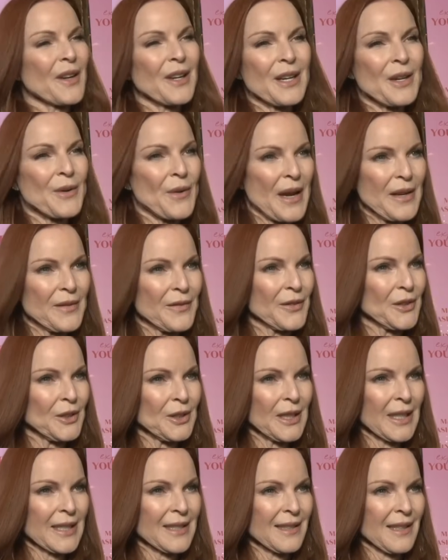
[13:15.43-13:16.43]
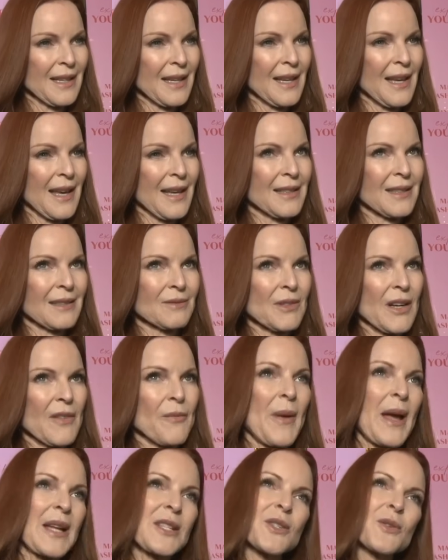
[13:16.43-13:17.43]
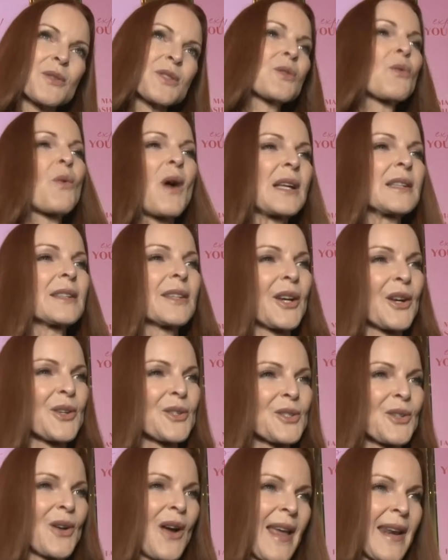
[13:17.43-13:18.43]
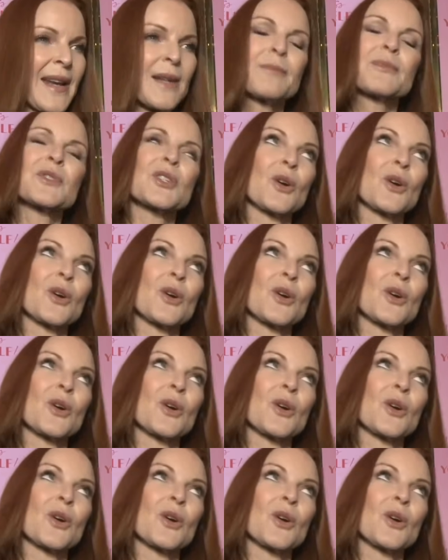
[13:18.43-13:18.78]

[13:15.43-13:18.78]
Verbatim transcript: including significant roles in Melrose Place and